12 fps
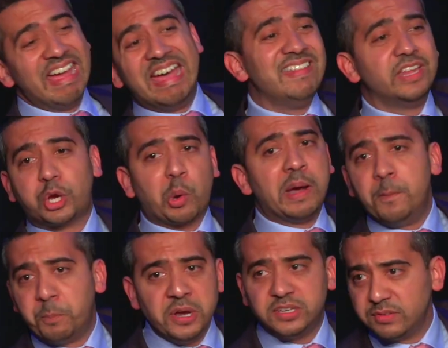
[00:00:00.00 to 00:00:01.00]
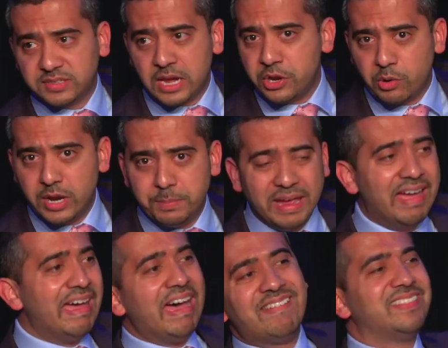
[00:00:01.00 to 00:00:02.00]
and the Crown Prince of Saudi Arabia
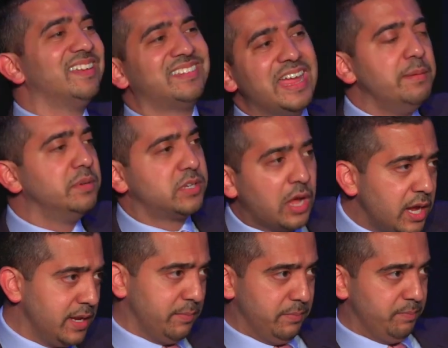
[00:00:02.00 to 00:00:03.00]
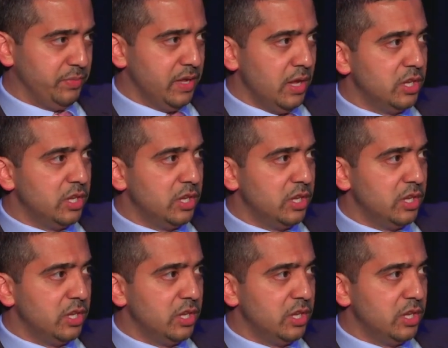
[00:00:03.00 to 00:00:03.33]
at the same time.